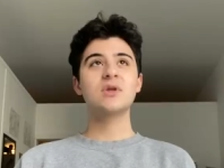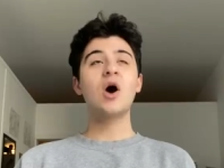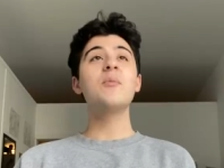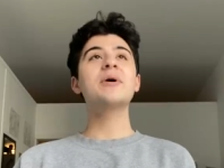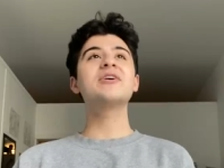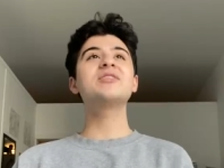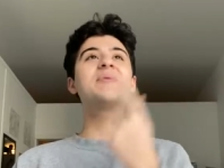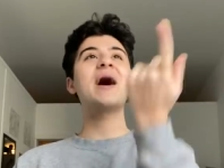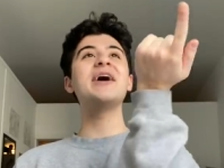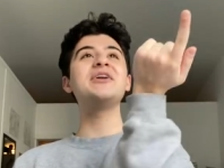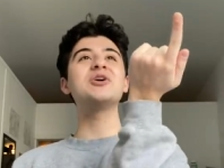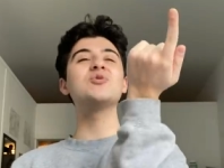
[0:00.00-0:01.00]
Oh my God, the
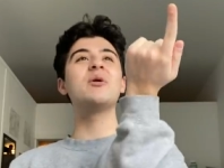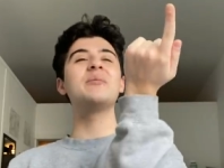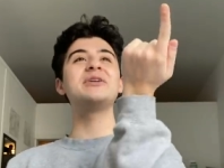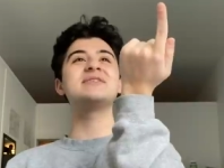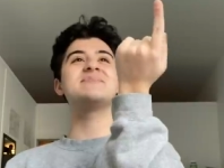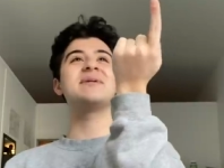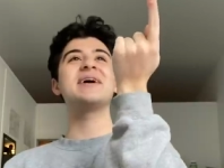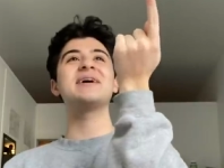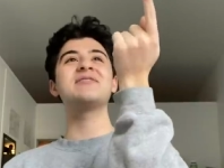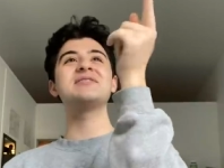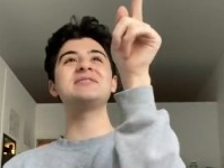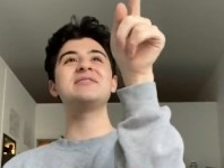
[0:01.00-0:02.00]
Pioneer Woman is
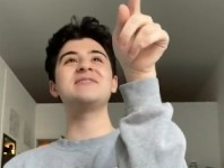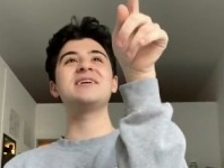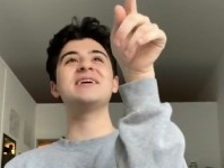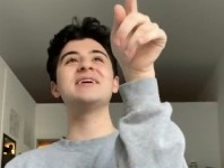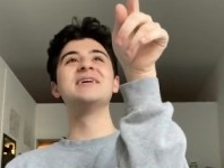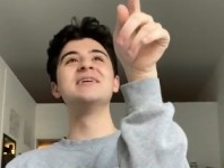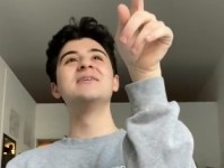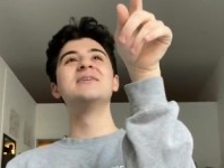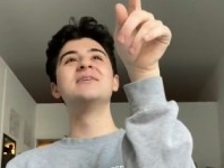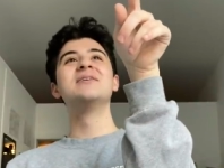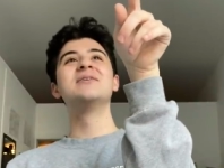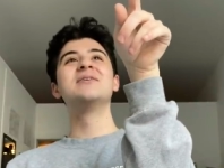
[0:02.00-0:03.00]
playing on the T V.
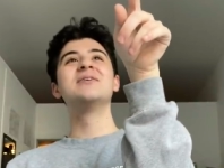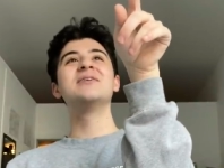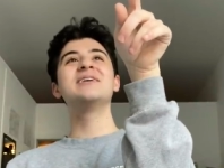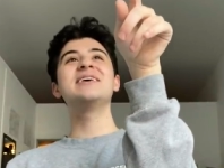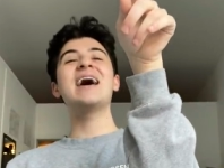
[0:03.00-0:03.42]
Really?